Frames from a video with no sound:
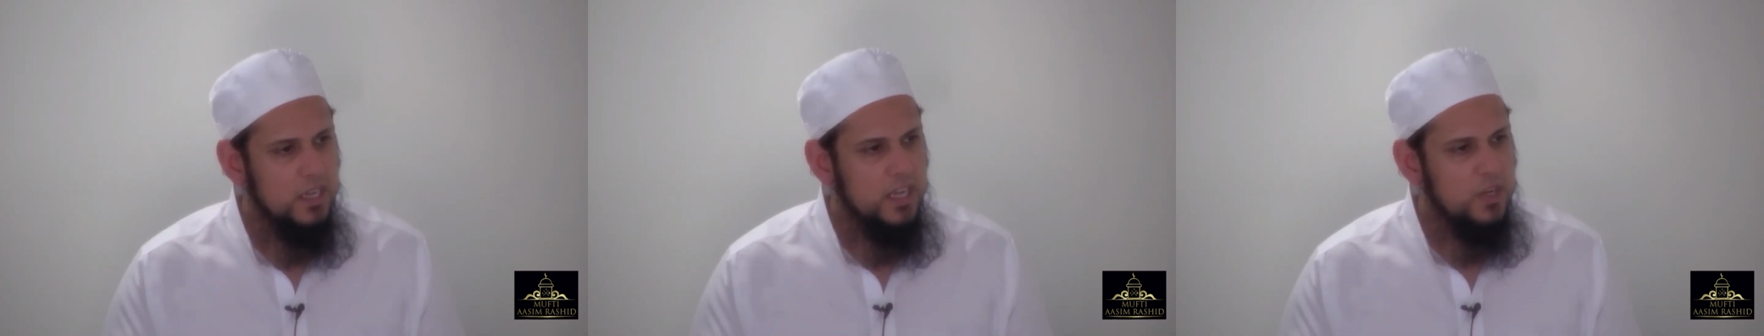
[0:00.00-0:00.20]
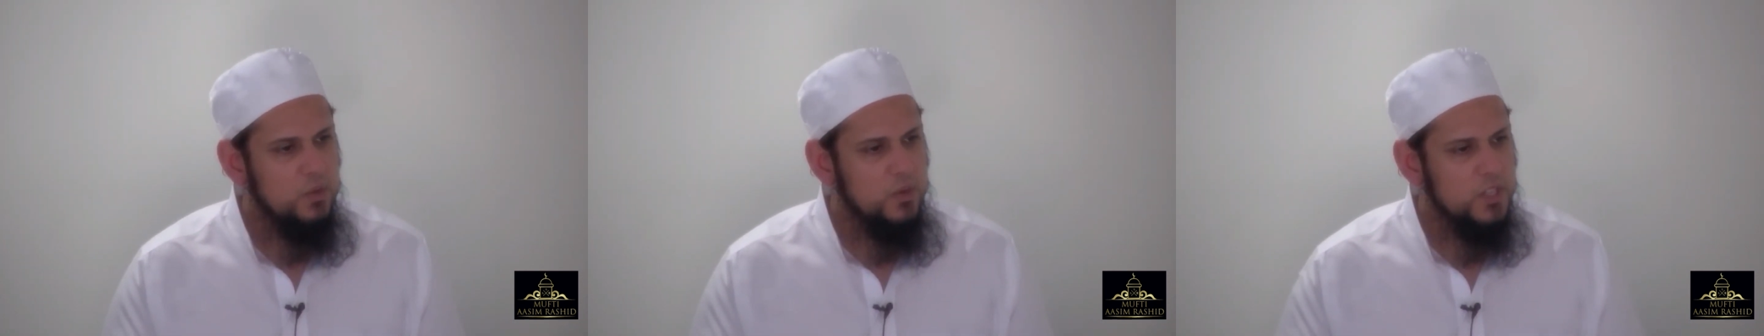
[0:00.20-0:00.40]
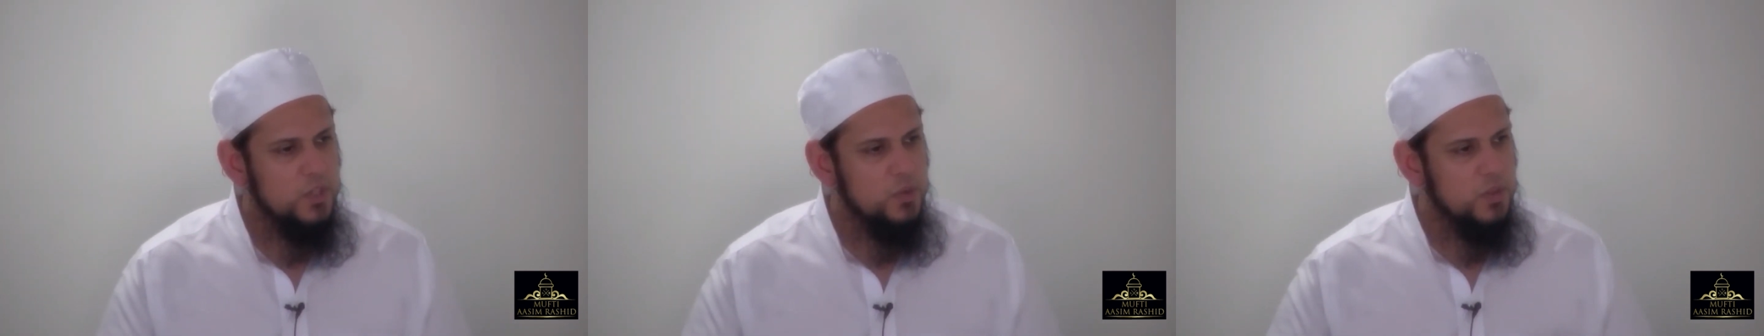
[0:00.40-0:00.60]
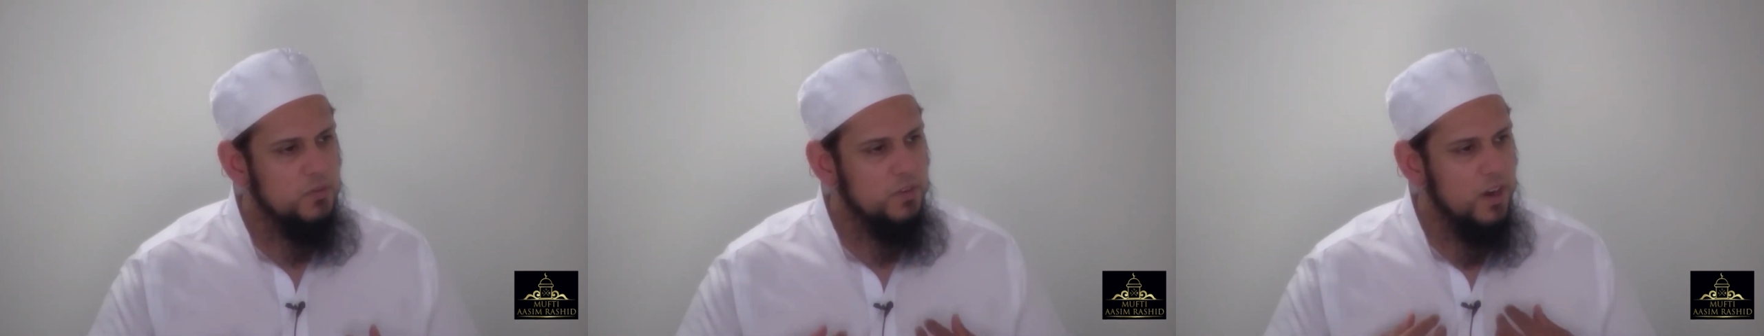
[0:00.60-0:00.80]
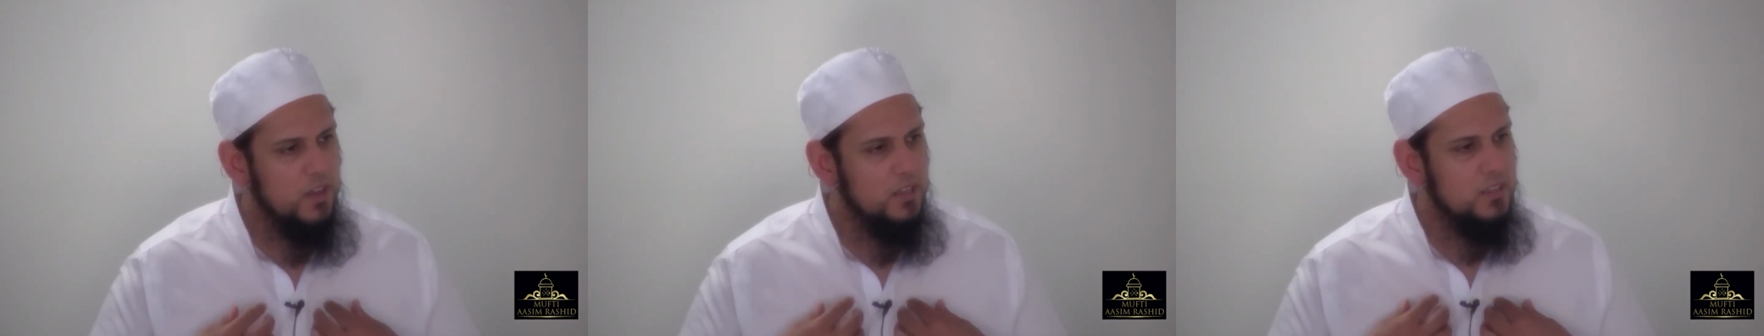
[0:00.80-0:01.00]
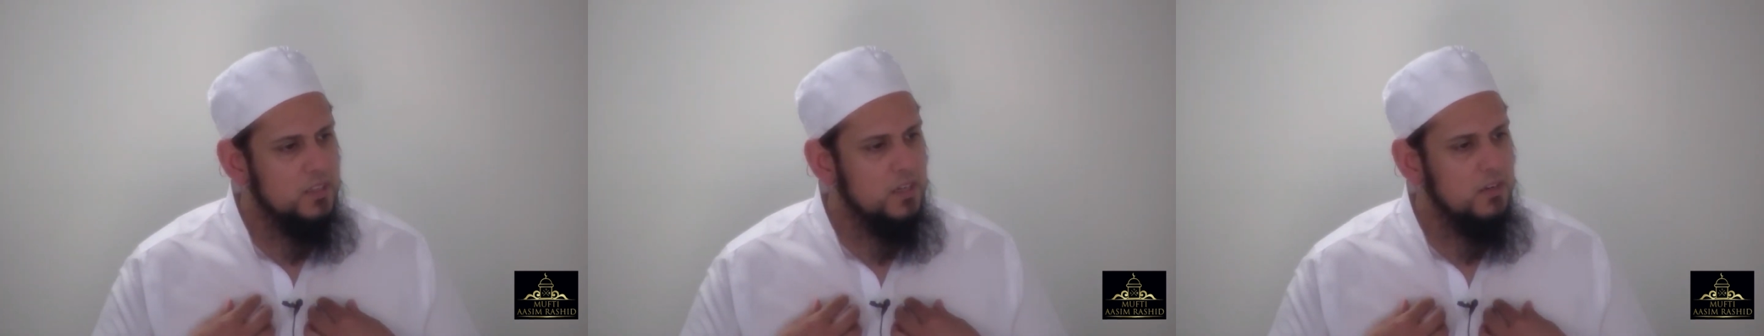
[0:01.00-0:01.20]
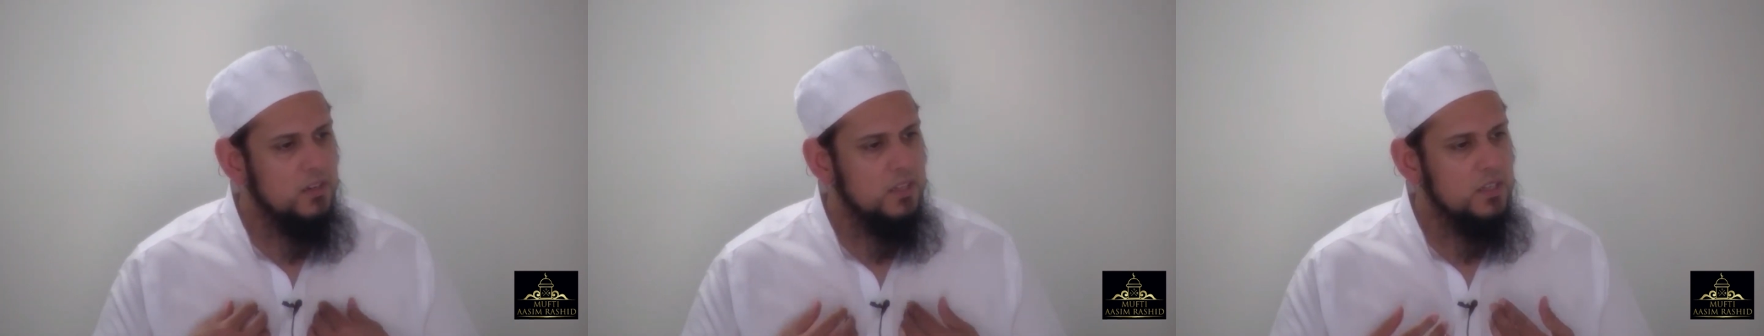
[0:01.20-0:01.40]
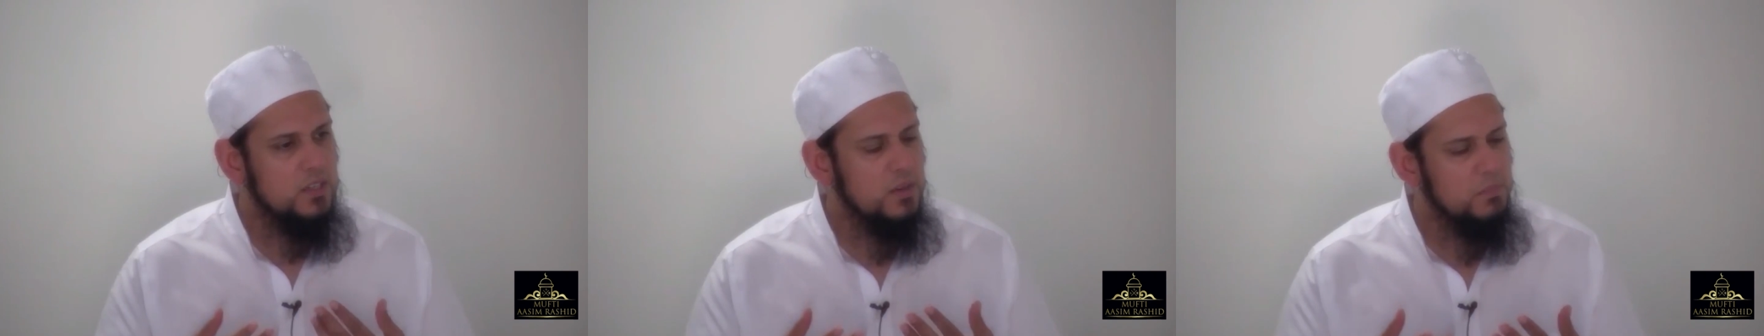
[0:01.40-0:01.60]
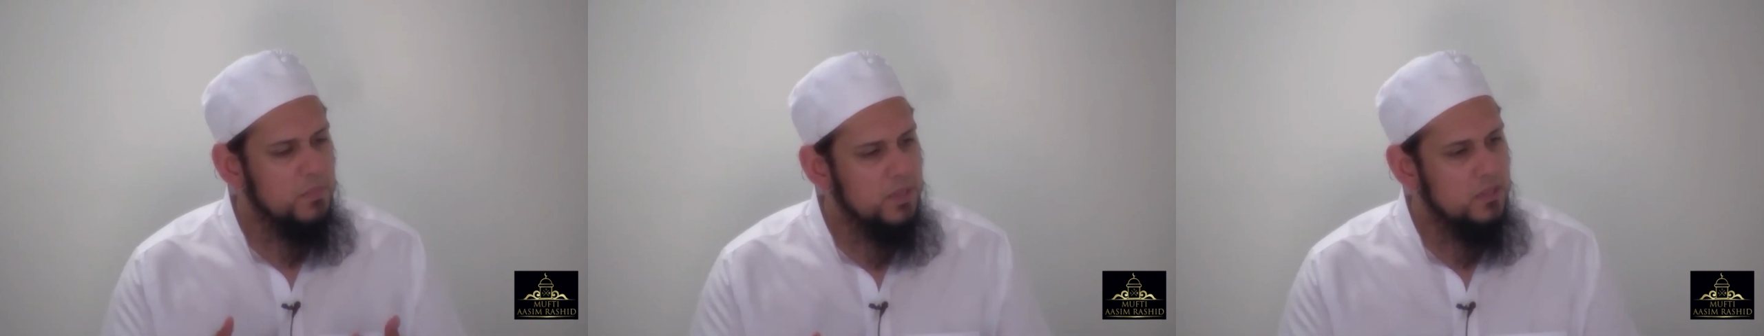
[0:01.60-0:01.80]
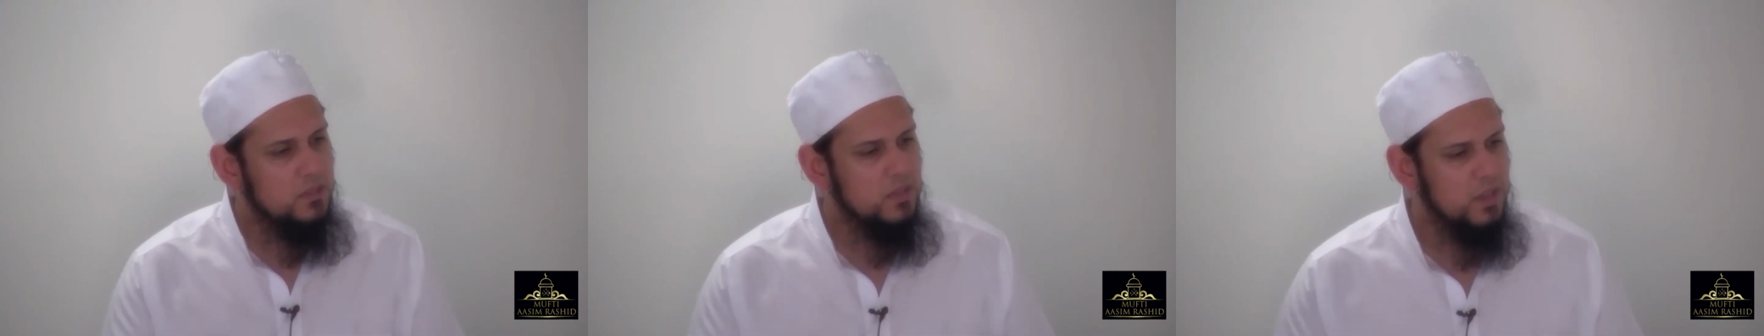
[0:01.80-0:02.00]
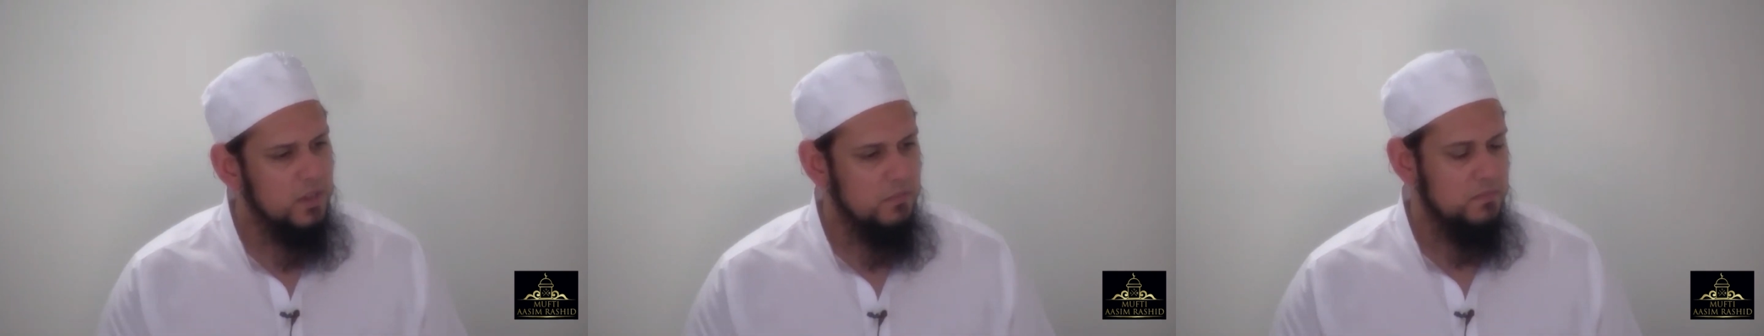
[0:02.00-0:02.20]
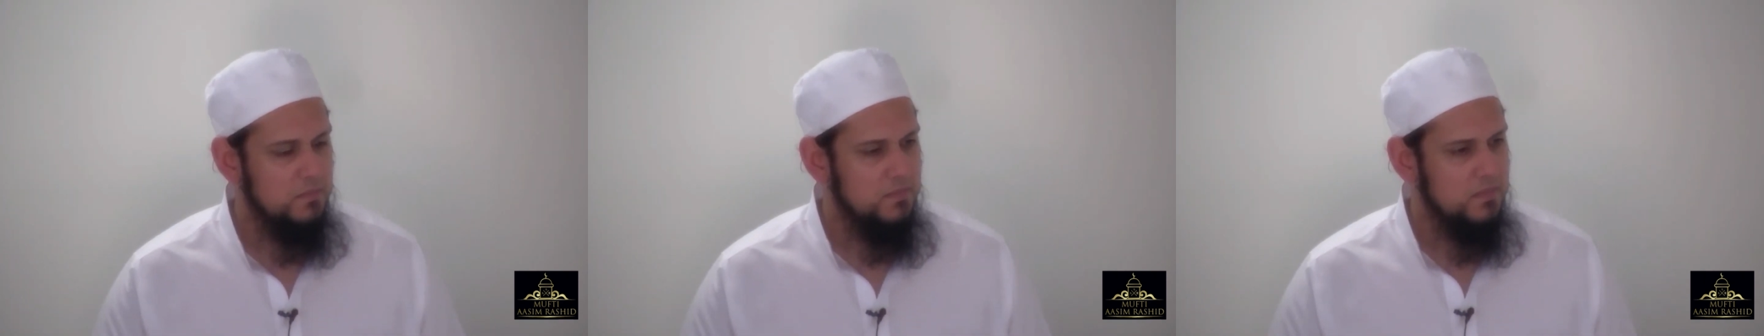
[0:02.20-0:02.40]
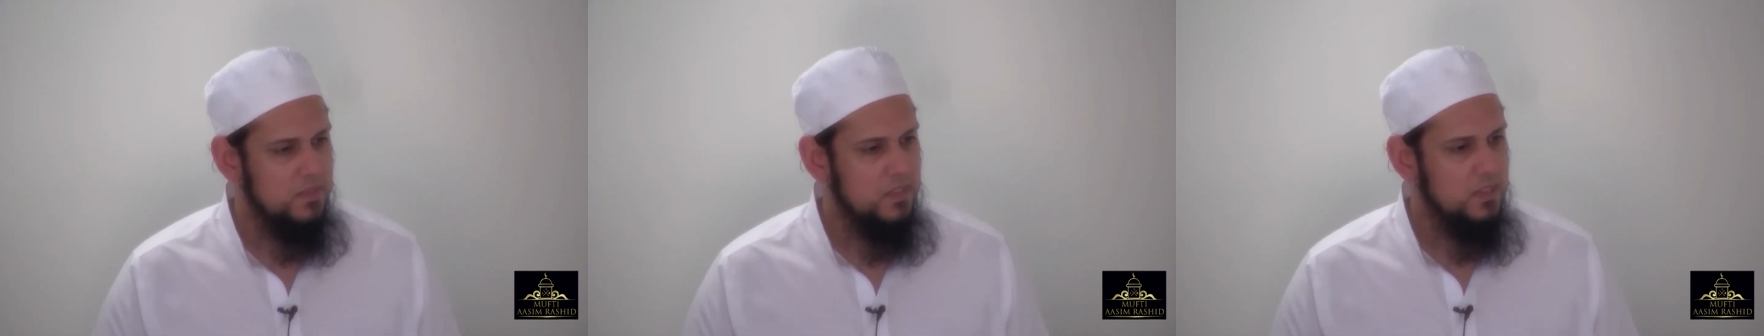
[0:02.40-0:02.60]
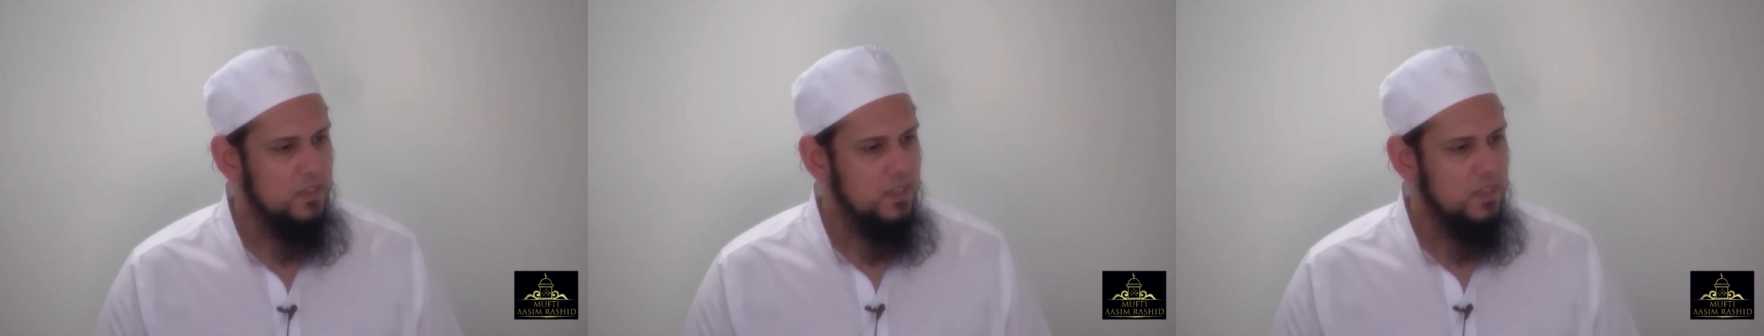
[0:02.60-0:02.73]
in which we voluntarily submit to Him.